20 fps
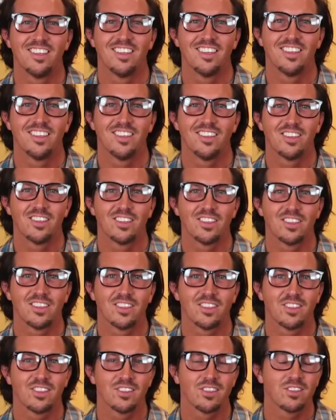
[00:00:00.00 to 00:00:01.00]

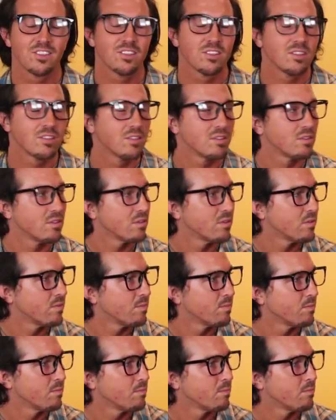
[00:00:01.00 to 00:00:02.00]

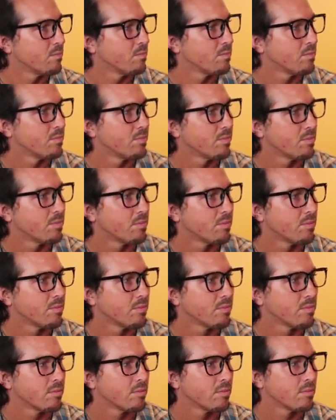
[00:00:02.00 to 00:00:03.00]

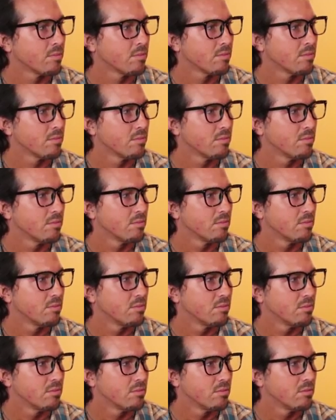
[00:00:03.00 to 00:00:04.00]

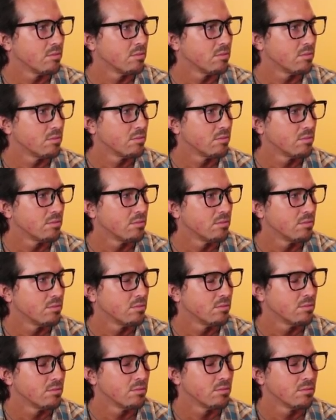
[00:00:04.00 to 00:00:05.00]

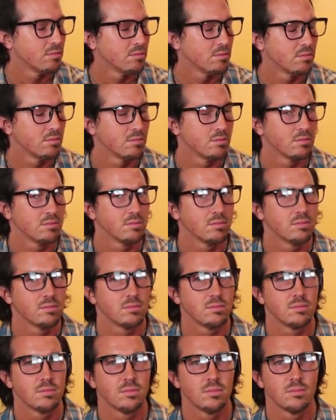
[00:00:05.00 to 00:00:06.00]

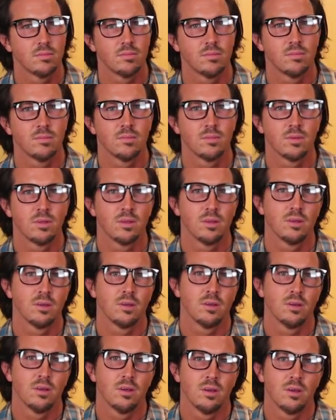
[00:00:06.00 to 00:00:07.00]

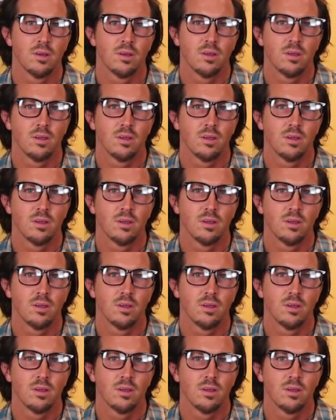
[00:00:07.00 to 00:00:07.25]
The person shown says nothing.